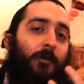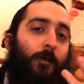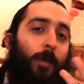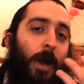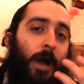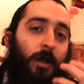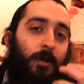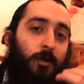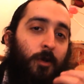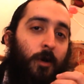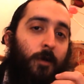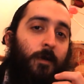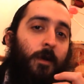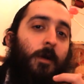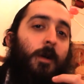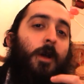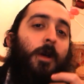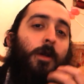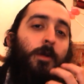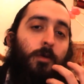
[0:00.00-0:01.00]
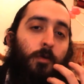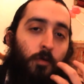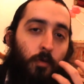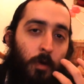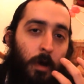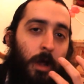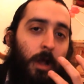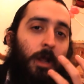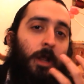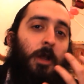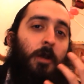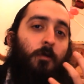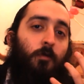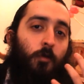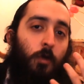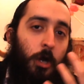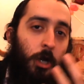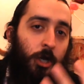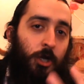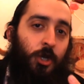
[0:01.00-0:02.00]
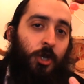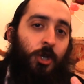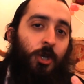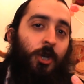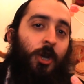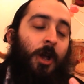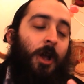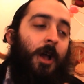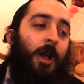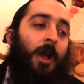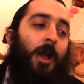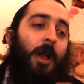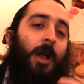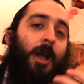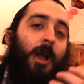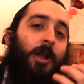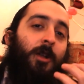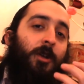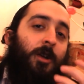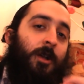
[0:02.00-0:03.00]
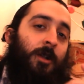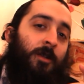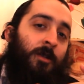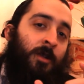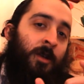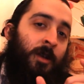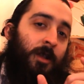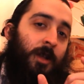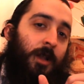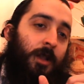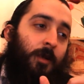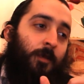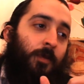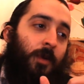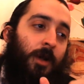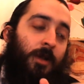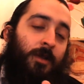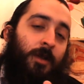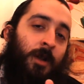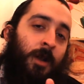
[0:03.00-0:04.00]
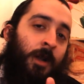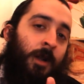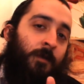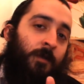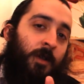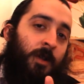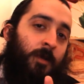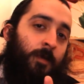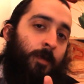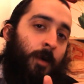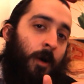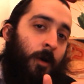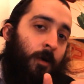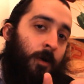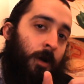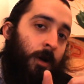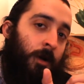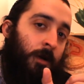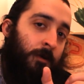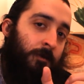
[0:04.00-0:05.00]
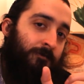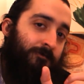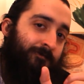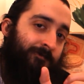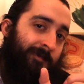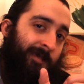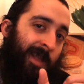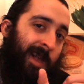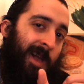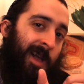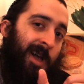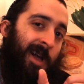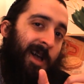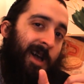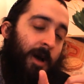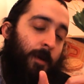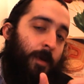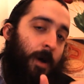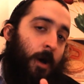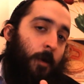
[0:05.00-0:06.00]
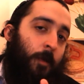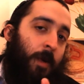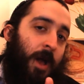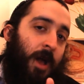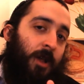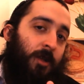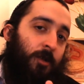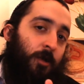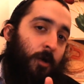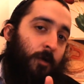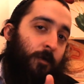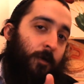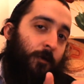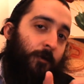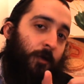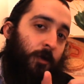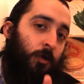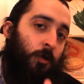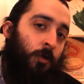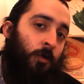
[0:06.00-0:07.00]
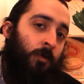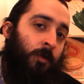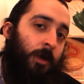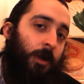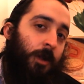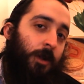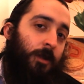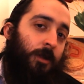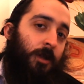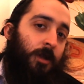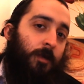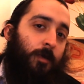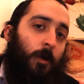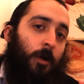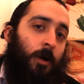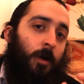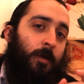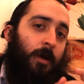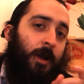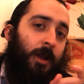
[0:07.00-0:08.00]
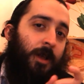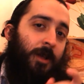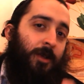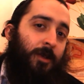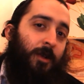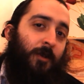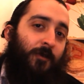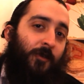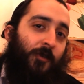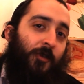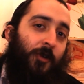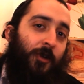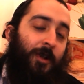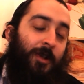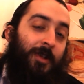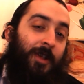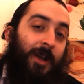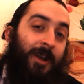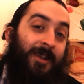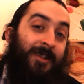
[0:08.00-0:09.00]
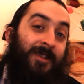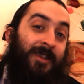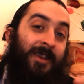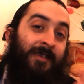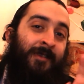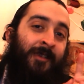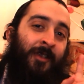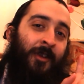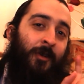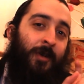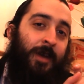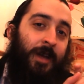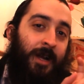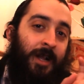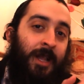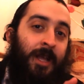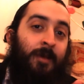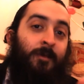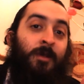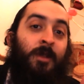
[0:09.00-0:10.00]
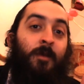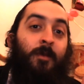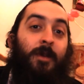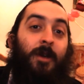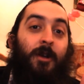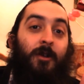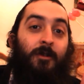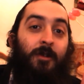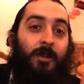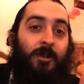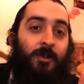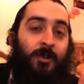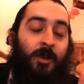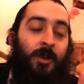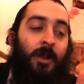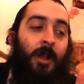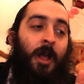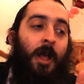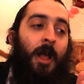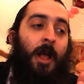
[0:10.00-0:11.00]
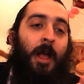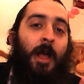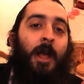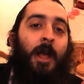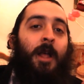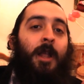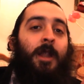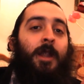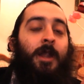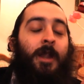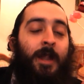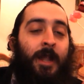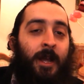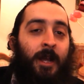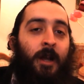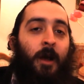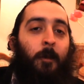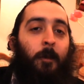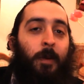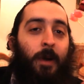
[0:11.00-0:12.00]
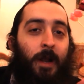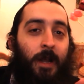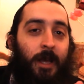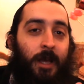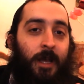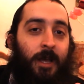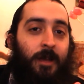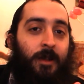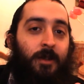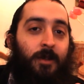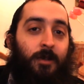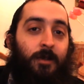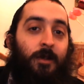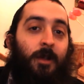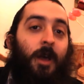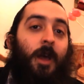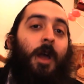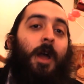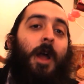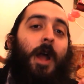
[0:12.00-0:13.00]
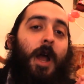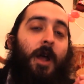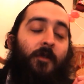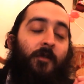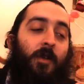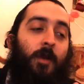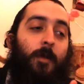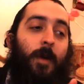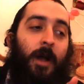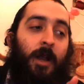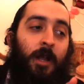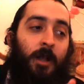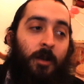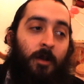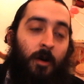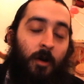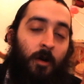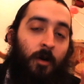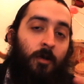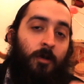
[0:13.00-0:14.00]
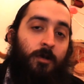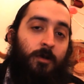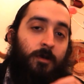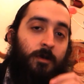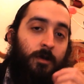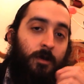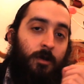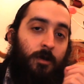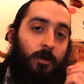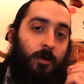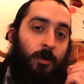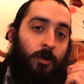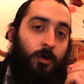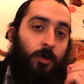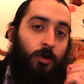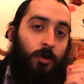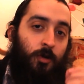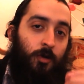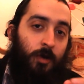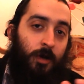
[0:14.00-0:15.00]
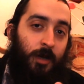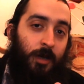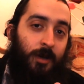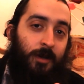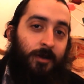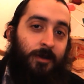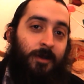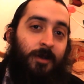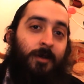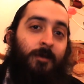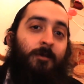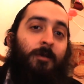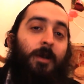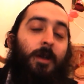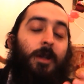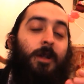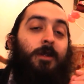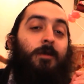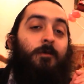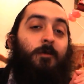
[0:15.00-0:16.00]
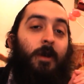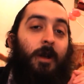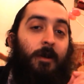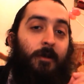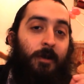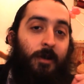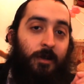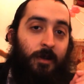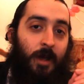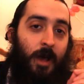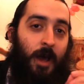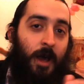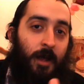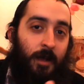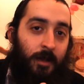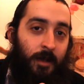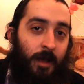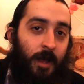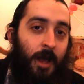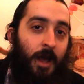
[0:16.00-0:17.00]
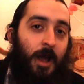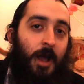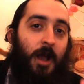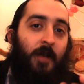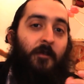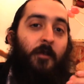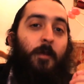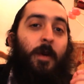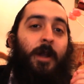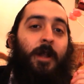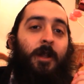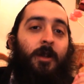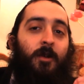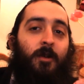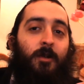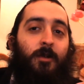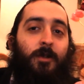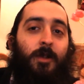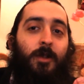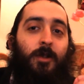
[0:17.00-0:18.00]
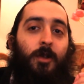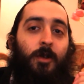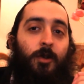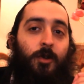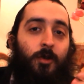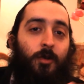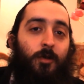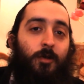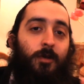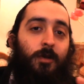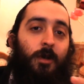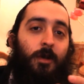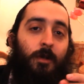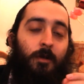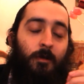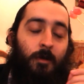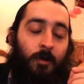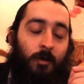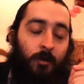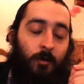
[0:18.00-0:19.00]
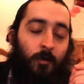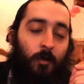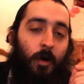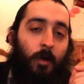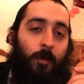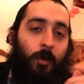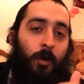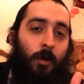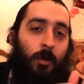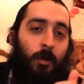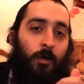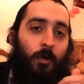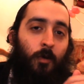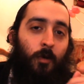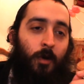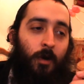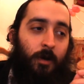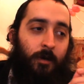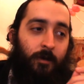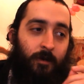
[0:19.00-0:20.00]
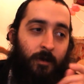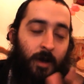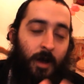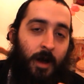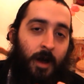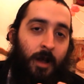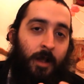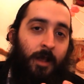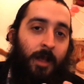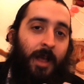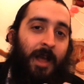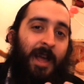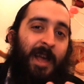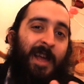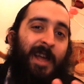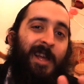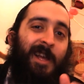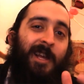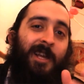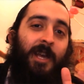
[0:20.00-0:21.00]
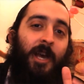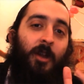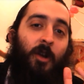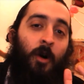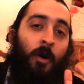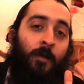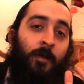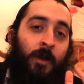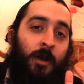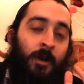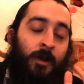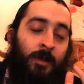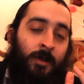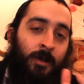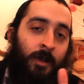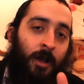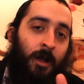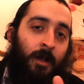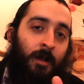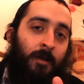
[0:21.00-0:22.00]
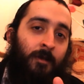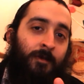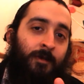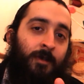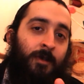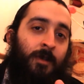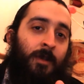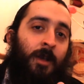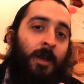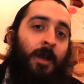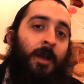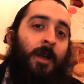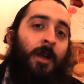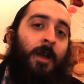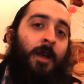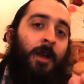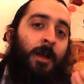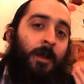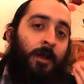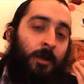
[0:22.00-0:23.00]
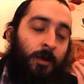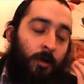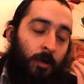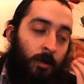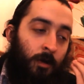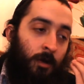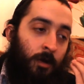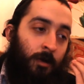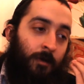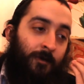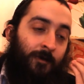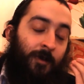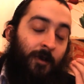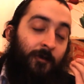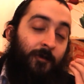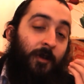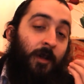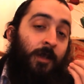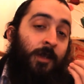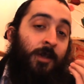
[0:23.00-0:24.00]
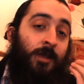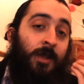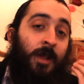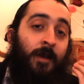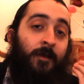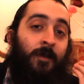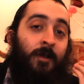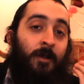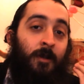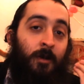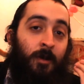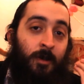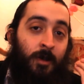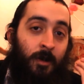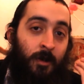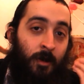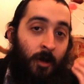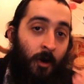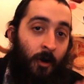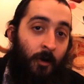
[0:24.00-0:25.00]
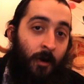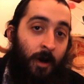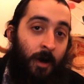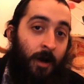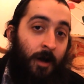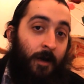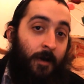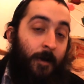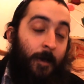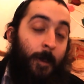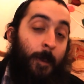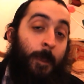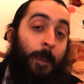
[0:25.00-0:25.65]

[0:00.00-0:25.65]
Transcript: of Passover, is really rich. And you can see that the president, if he spoke about Passover for two minutes, he spoke about Easter for 30 seconds, even though he claims to be a Christian. Nigga, please. Everybody knows Judaism is where it's at. Everybody knows that the Jews are the ones who uphold the Word of God. Get over yourselves. Fulfill the seven laws of Noah